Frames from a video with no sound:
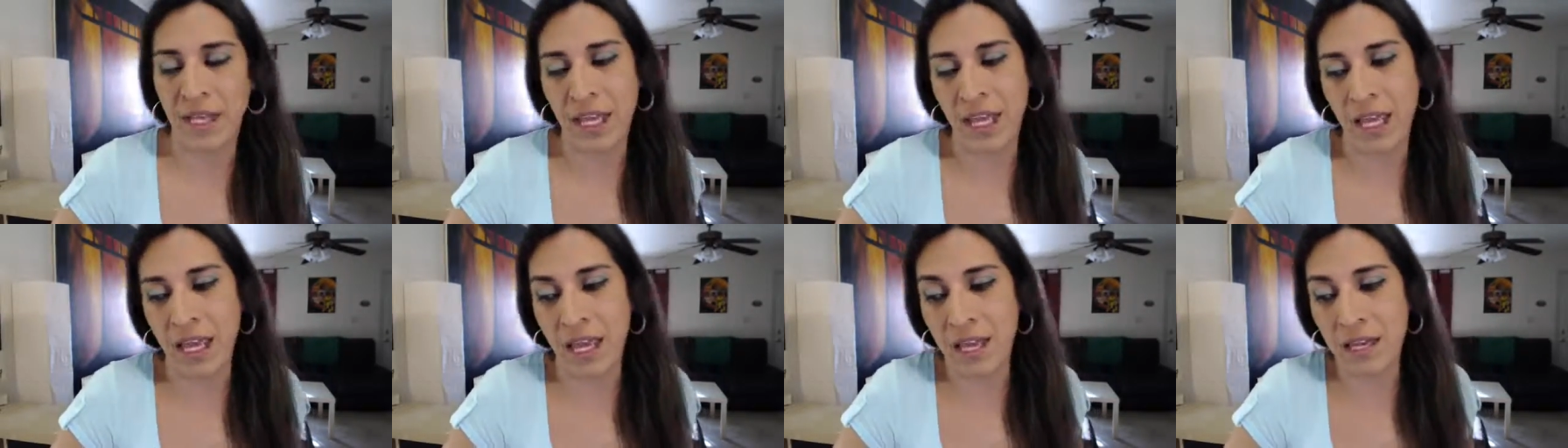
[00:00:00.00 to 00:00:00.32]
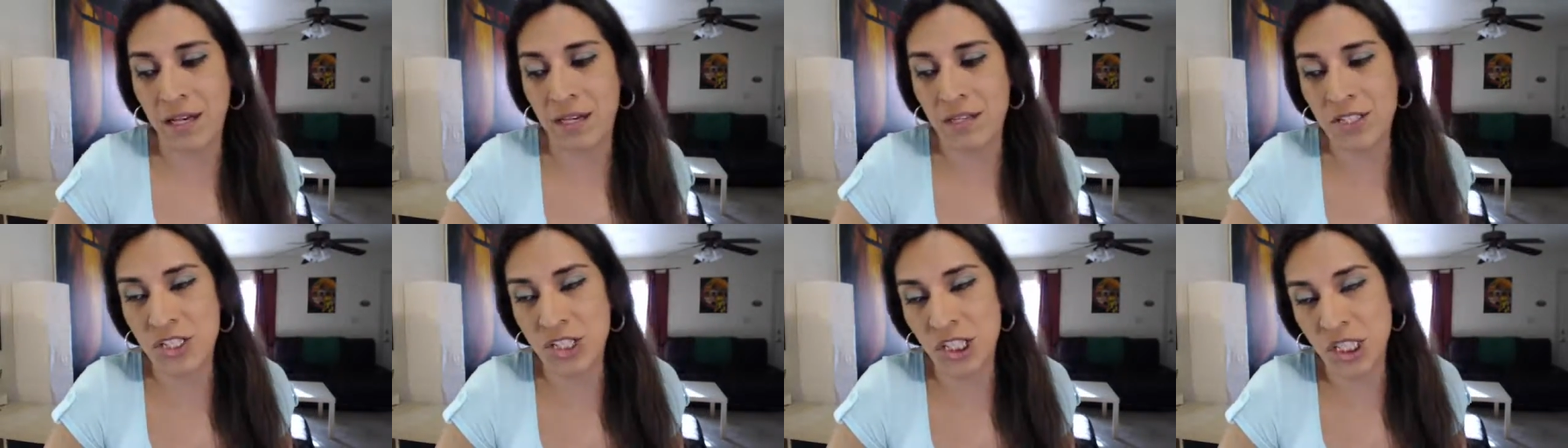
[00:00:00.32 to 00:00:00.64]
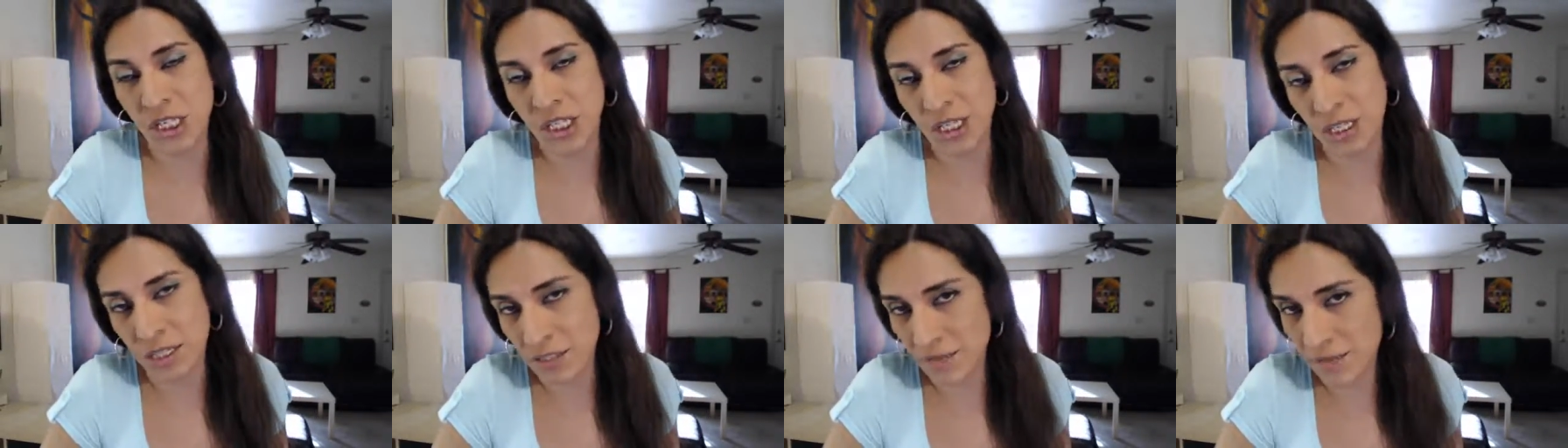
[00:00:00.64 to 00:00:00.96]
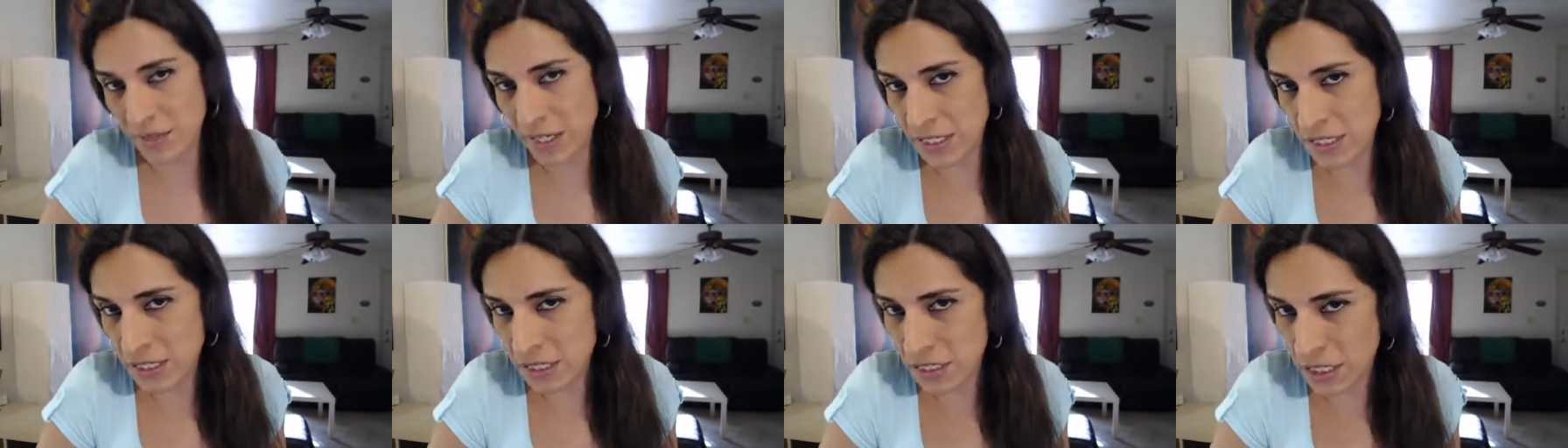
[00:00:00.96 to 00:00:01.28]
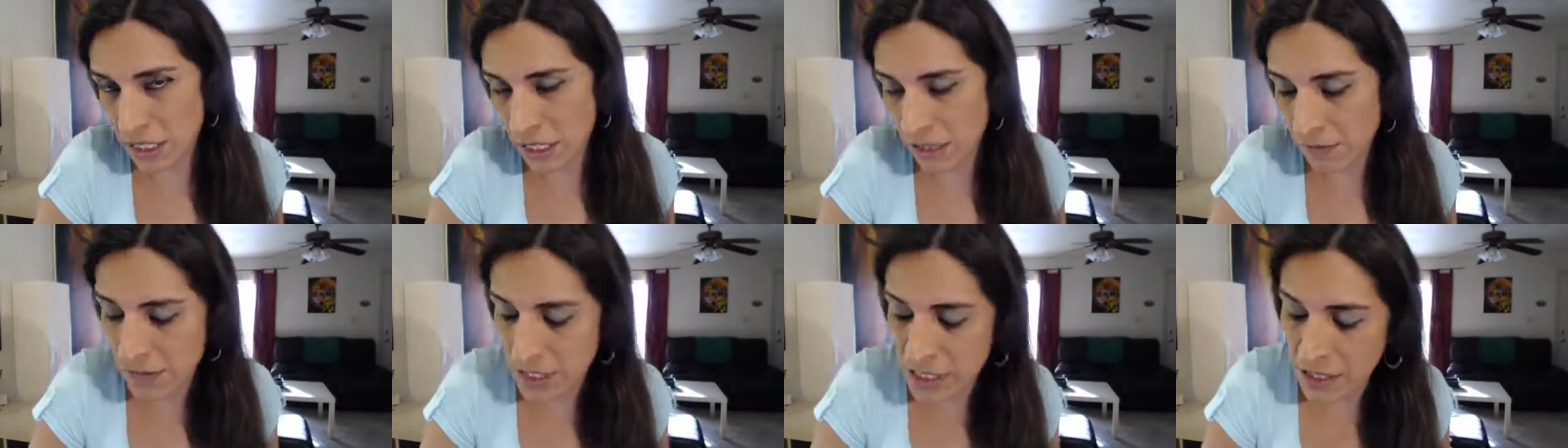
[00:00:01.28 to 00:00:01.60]
and she identifies
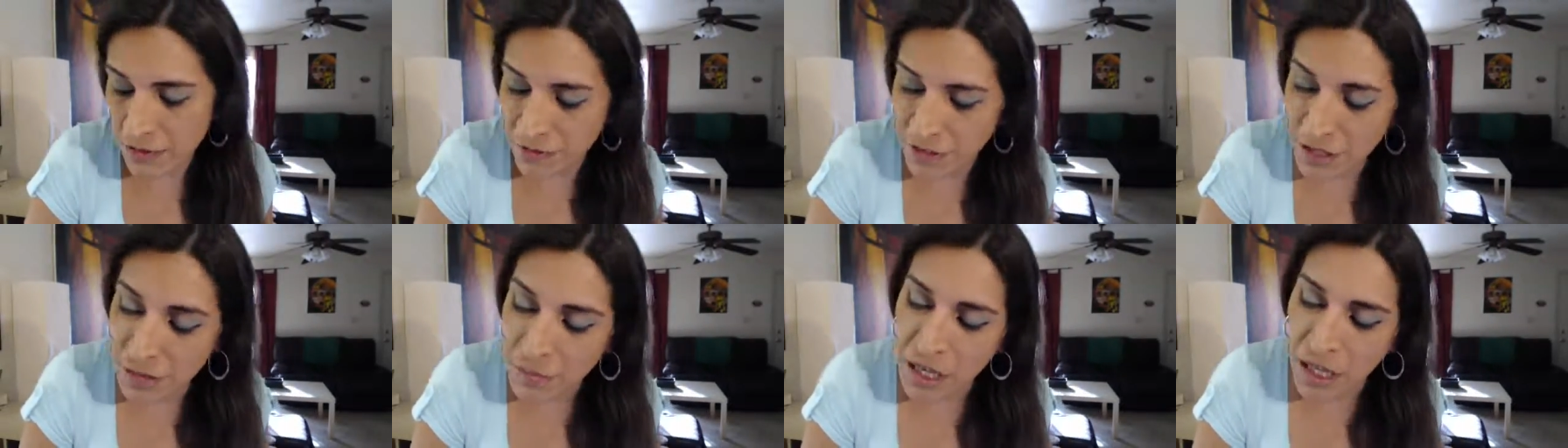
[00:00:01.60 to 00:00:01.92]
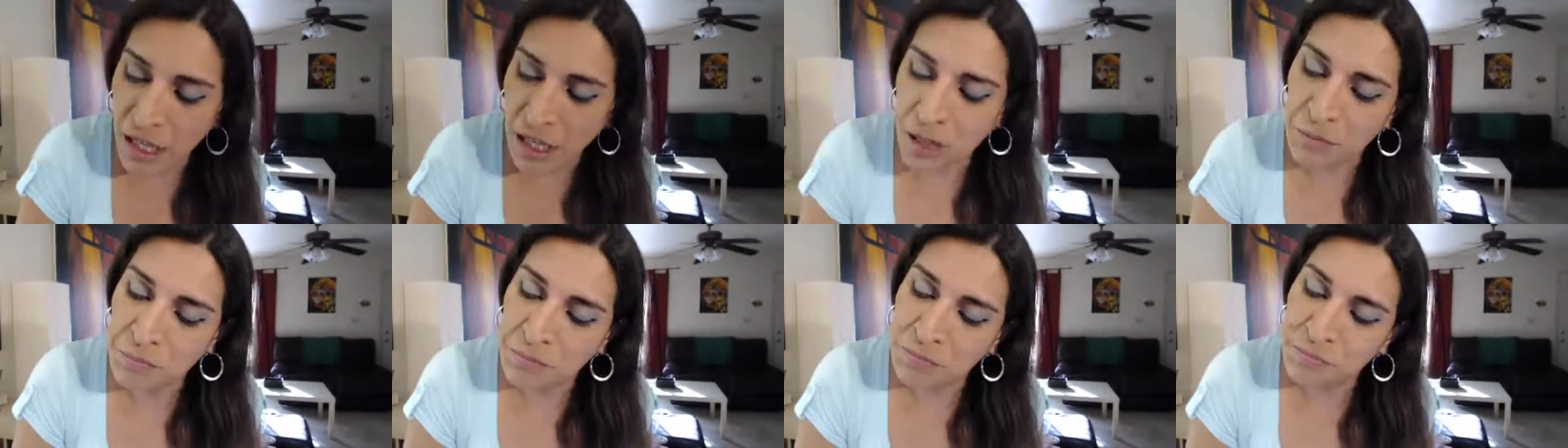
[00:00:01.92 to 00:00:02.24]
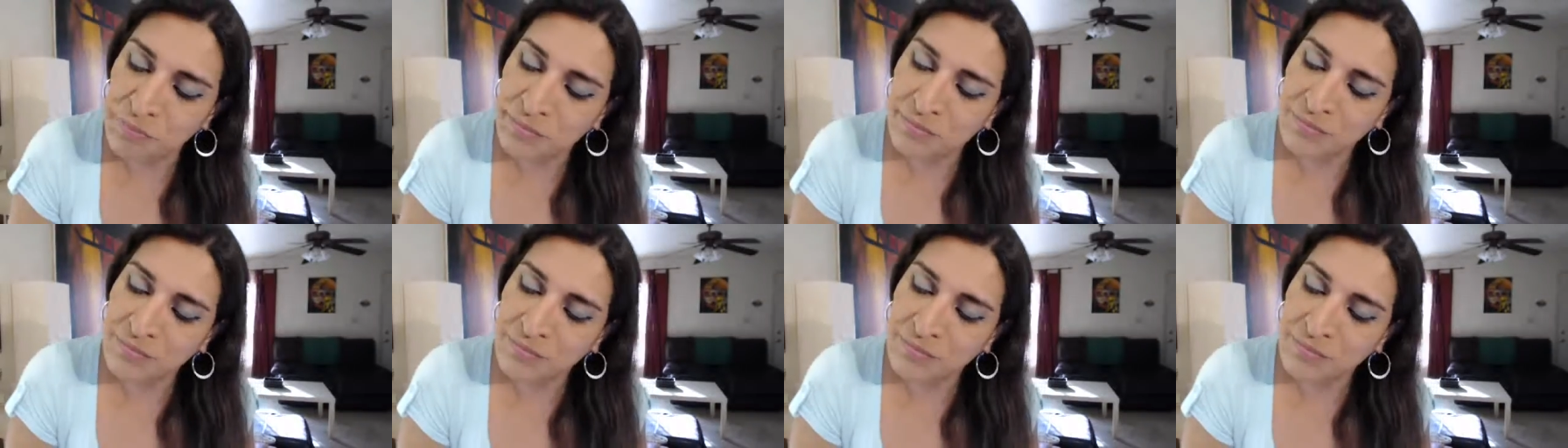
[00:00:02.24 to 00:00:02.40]
herself as a female.